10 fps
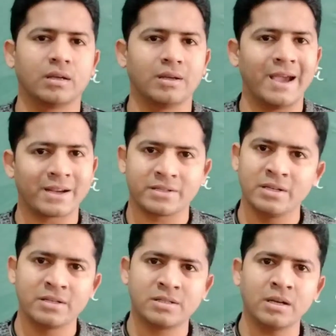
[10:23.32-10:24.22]

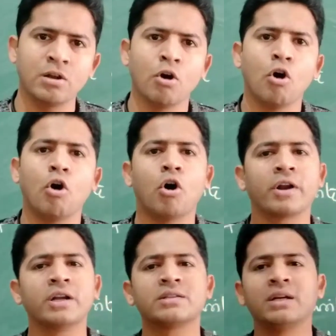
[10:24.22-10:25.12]
action is done, or
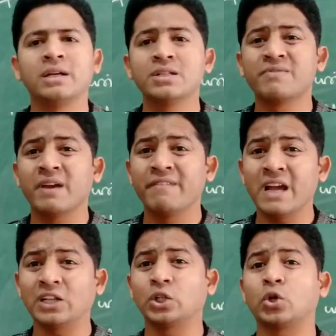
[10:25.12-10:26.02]
in a sentence where we
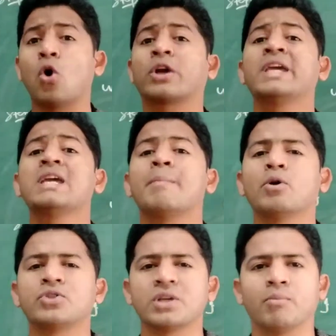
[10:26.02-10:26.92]
are talking
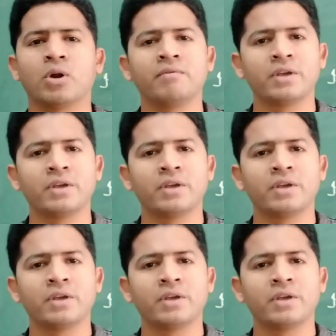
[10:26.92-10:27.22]
about someone,